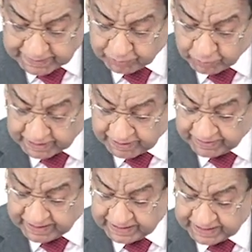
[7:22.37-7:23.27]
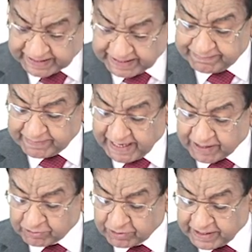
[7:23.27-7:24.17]
pneumonia will
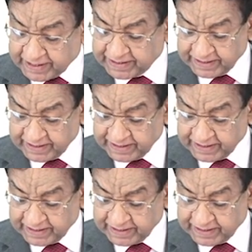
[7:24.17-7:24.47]
hemagglutinate